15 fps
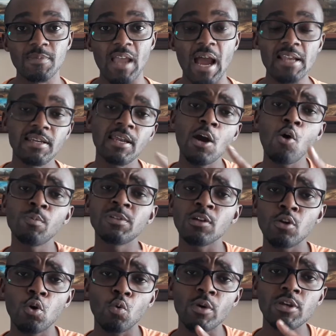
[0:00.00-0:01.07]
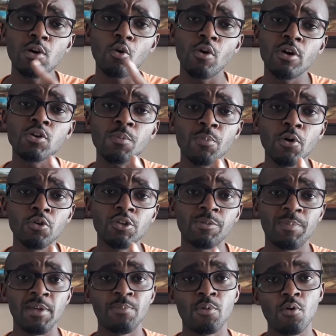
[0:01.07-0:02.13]
And it helps a lot when you're going to approach
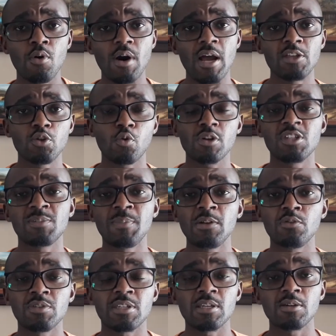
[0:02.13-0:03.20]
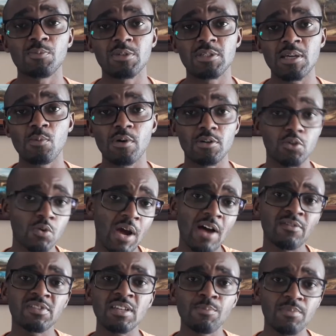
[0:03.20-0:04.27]
people and you want to speak to someone to have
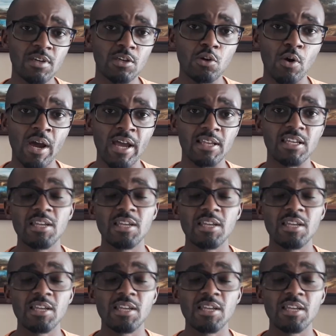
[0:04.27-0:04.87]
something in your hand.